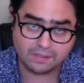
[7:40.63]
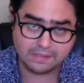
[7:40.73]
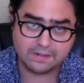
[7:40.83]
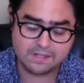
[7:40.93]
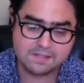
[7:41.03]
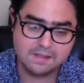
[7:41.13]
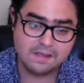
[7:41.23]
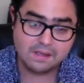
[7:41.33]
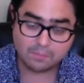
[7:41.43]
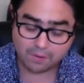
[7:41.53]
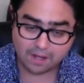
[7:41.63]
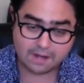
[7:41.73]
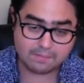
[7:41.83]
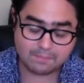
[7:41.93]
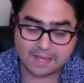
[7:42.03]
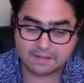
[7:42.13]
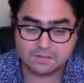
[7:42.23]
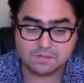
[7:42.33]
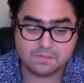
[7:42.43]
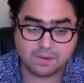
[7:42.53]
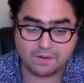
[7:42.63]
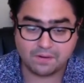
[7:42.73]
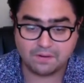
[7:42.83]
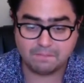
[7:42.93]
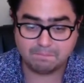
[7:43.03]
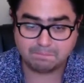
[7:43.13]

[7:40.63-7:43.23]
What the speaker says: lyrics, brought it back to his partner,